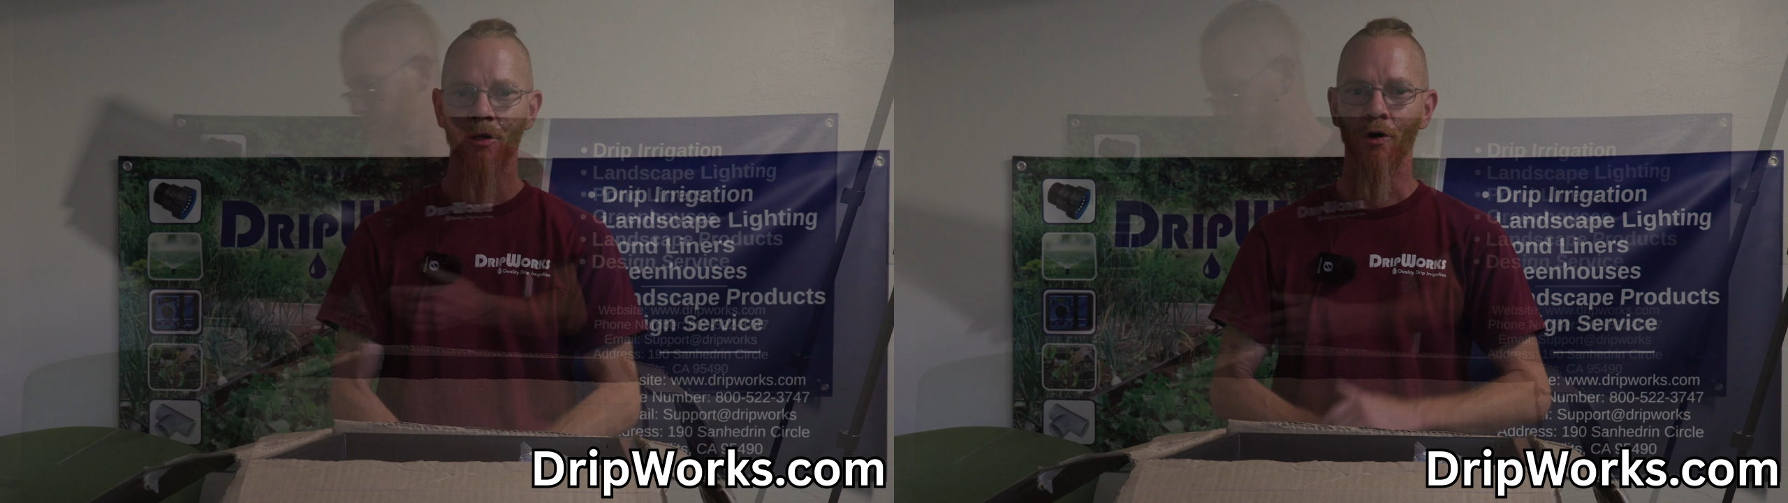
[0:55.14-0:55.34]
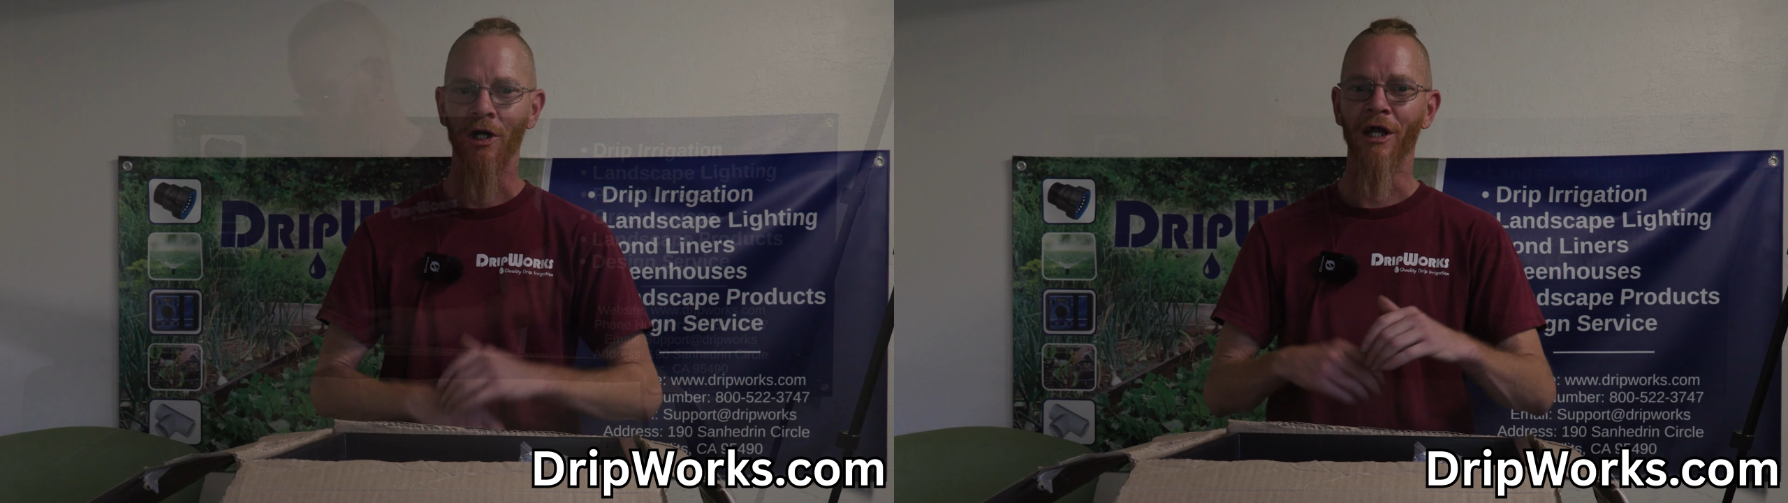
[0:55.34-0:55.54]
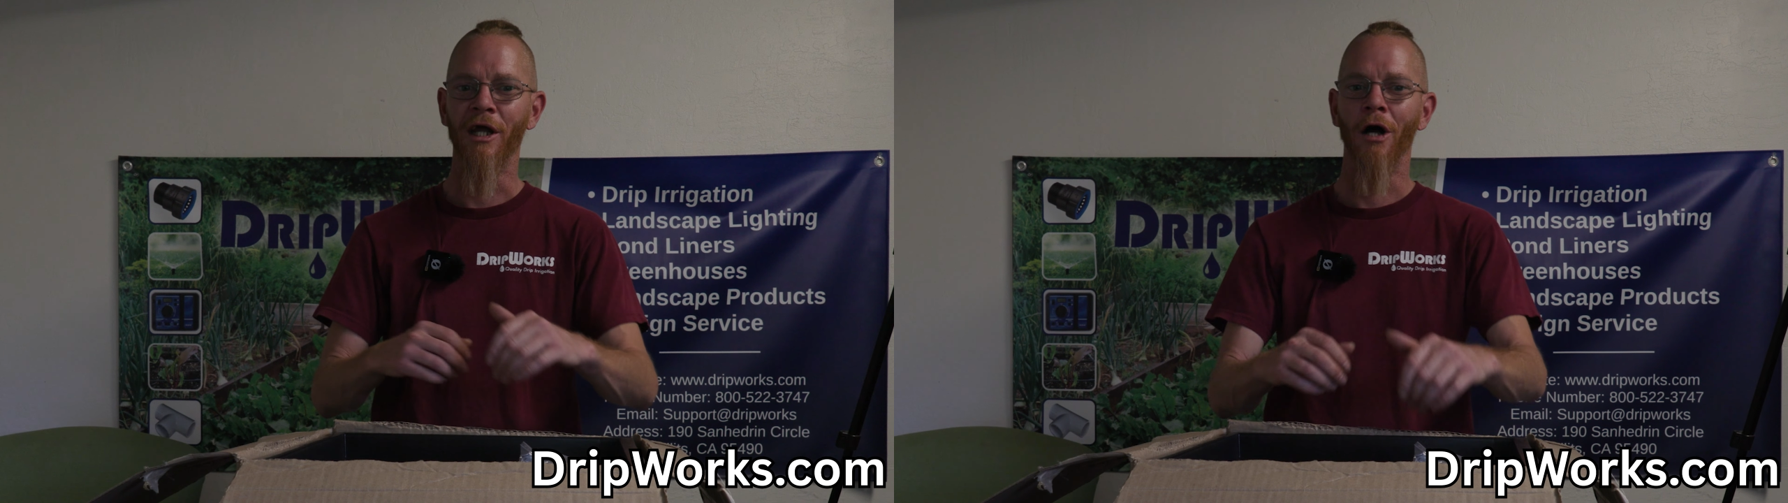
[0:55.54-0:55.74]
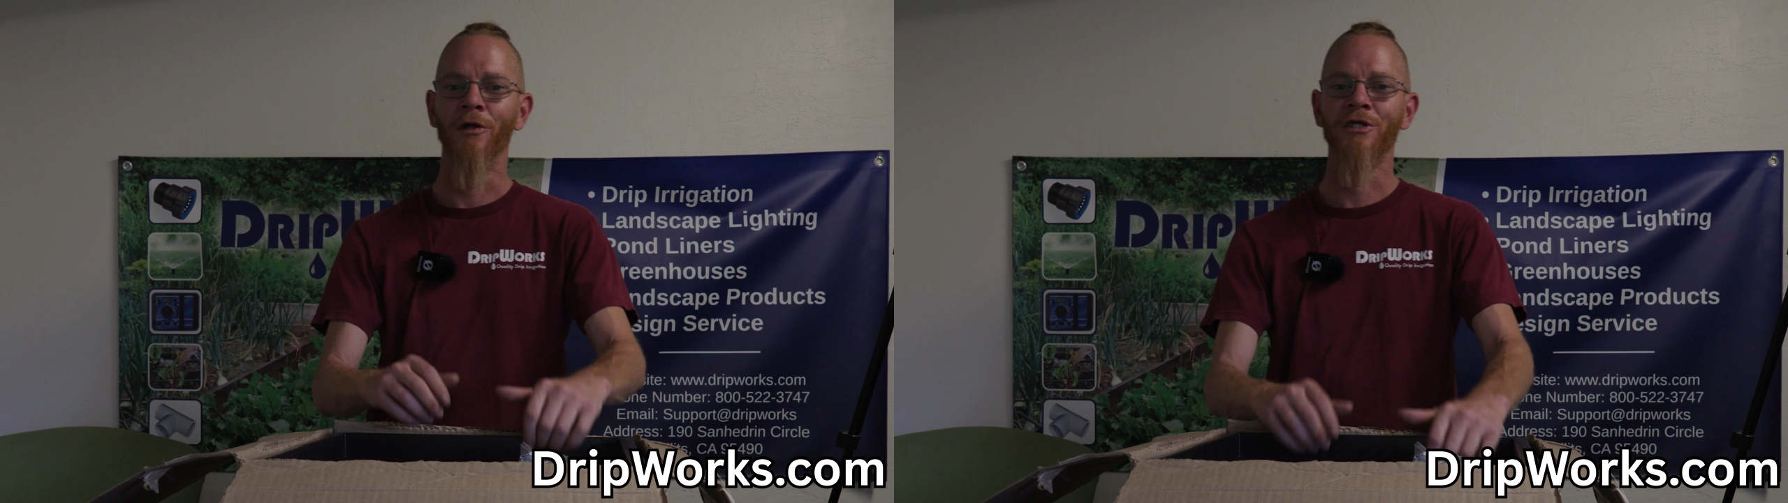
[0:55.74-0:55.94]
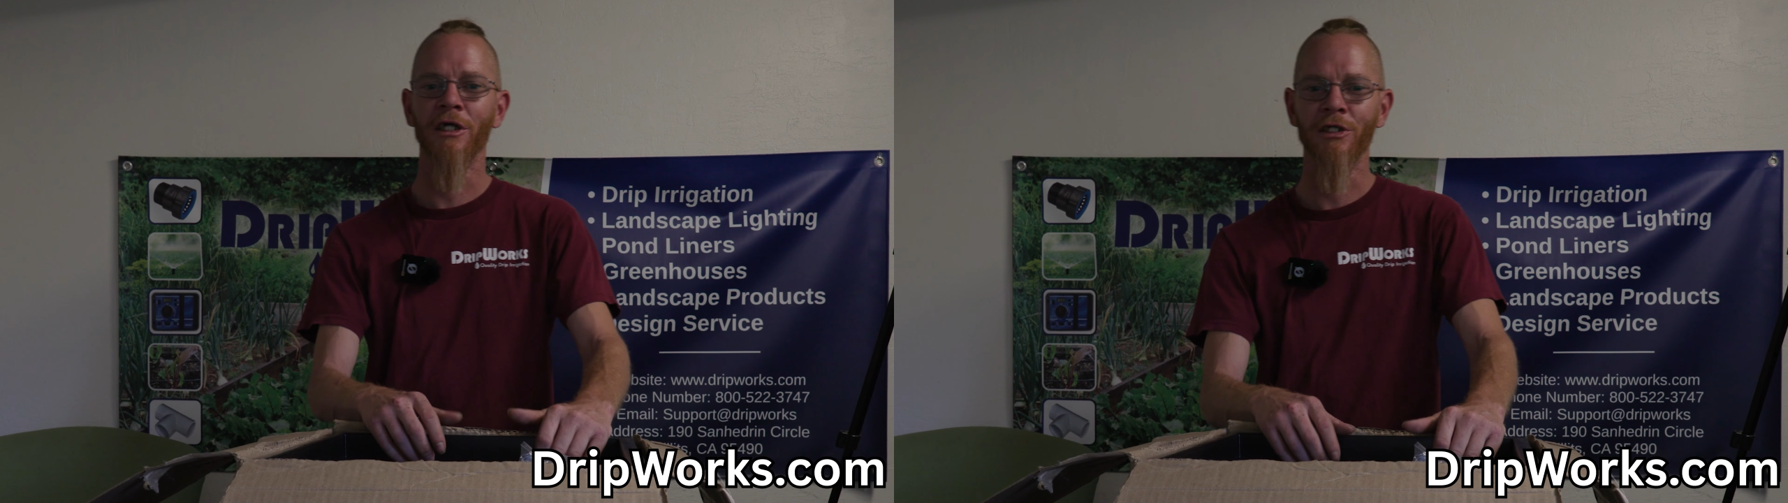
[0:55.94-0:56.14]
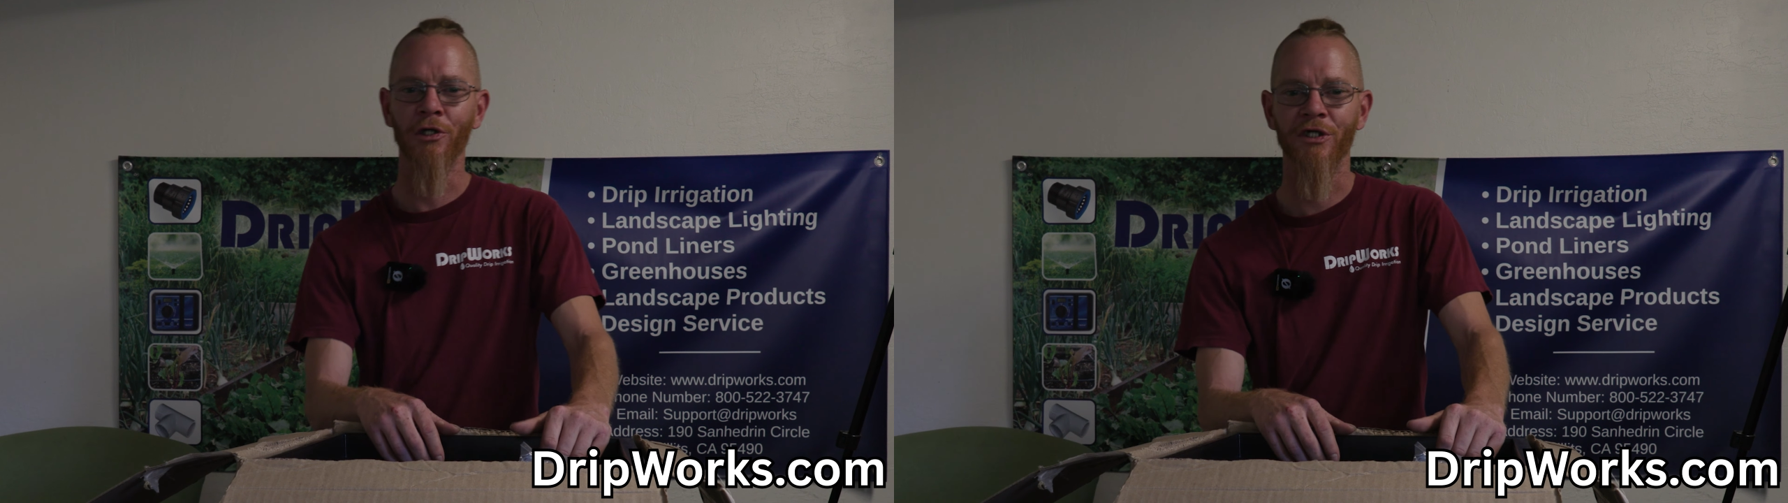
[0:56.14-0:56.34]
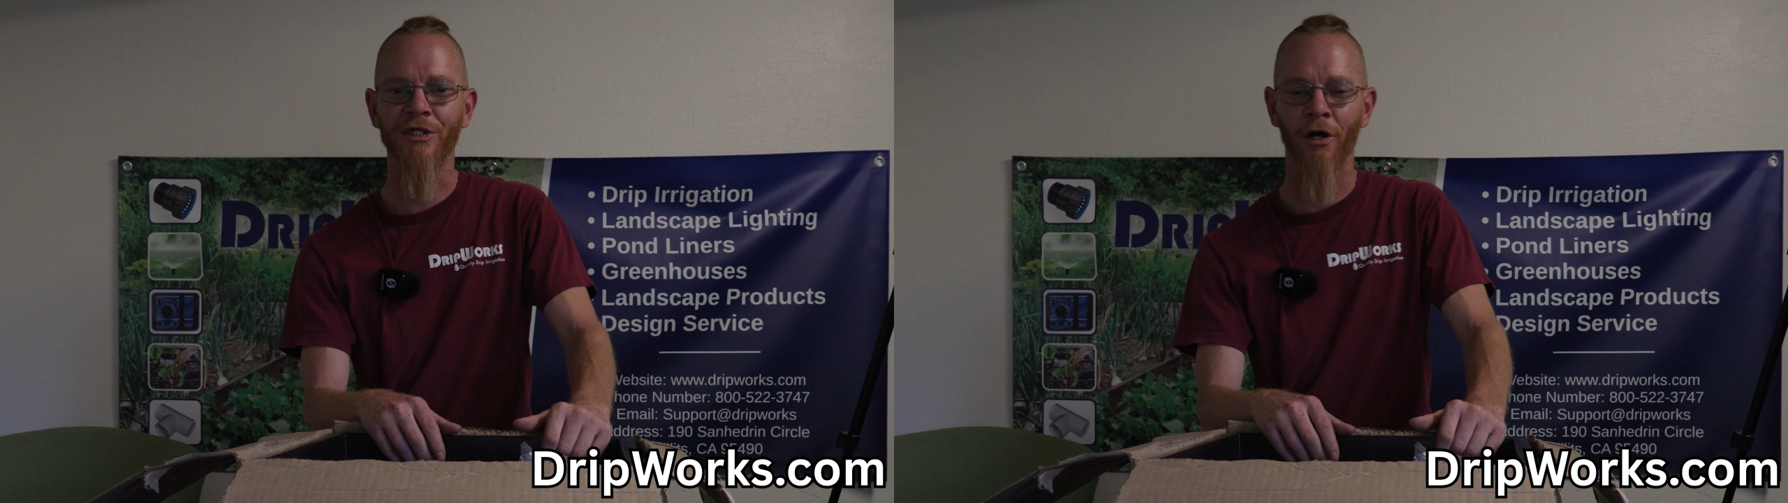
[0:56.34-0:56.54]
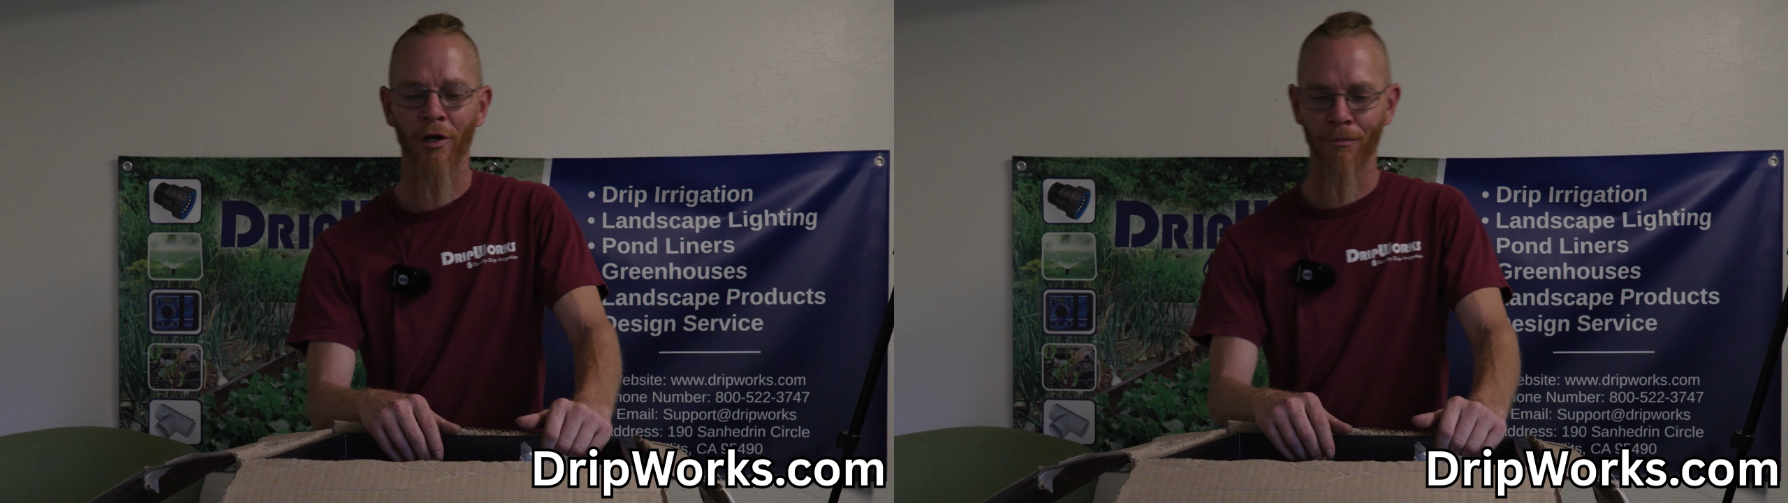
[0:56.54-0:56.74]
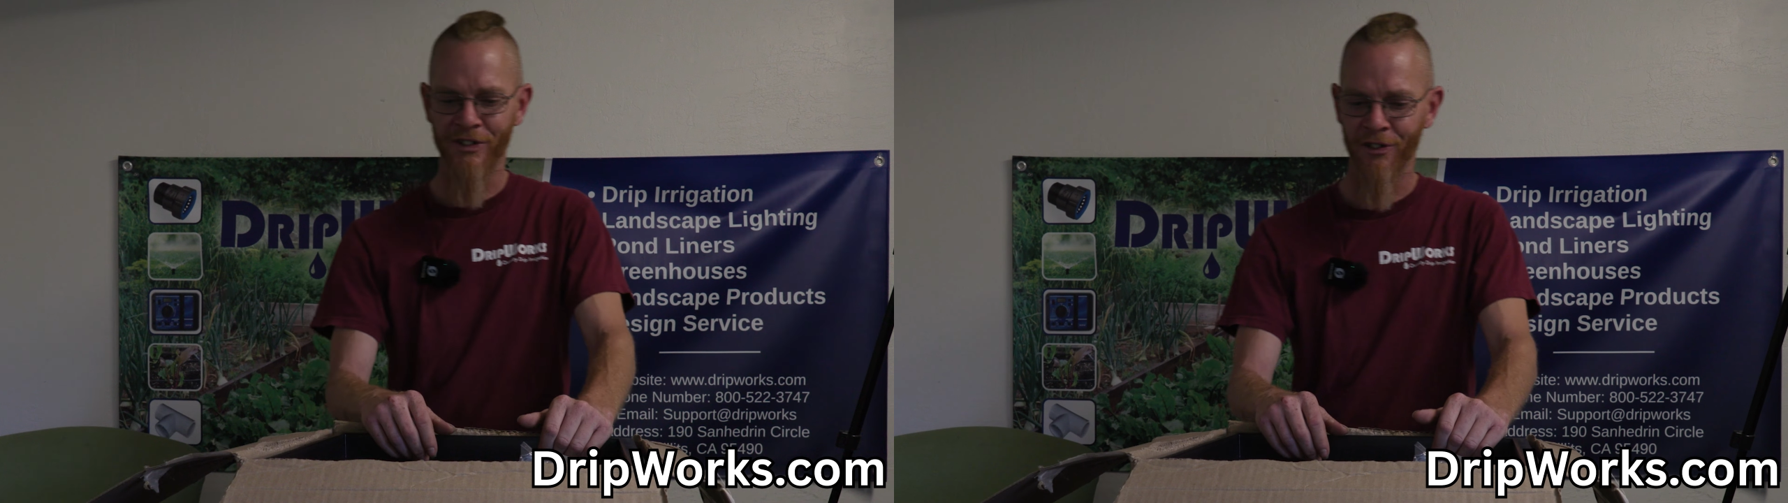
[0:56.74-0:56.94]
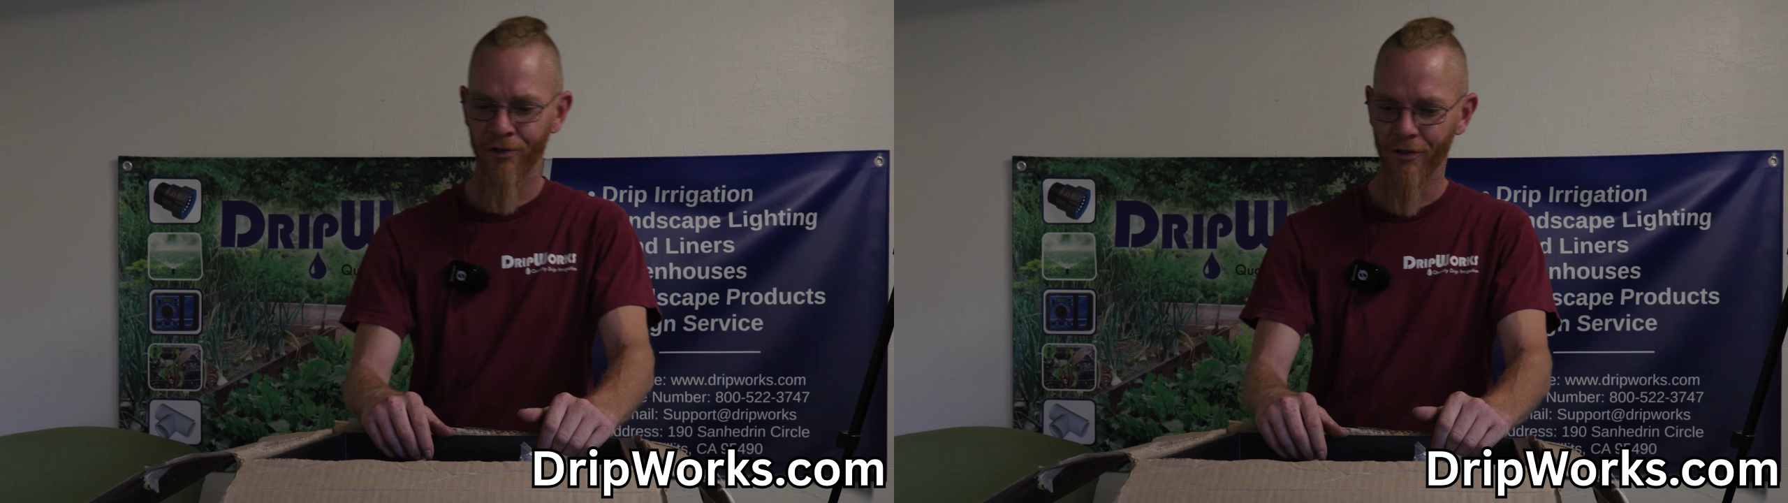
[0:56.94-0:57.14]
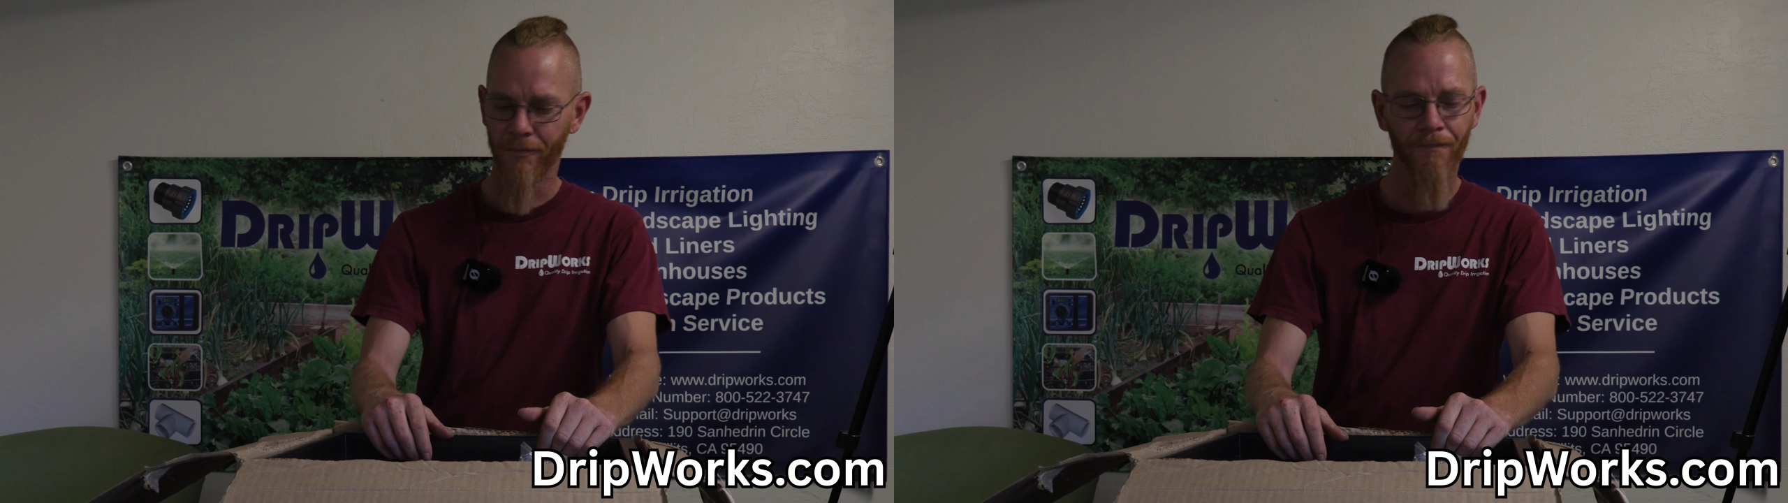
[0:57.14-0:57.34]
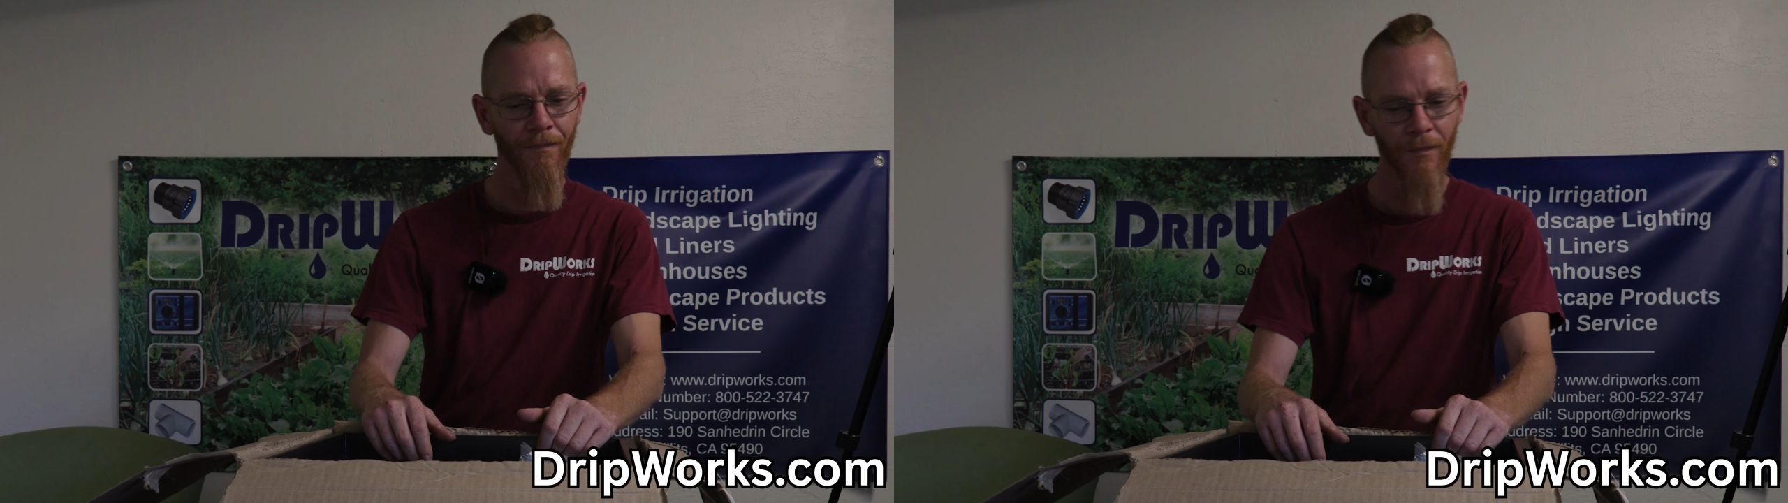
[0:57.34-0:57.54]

Okay, now let's get into the startup material.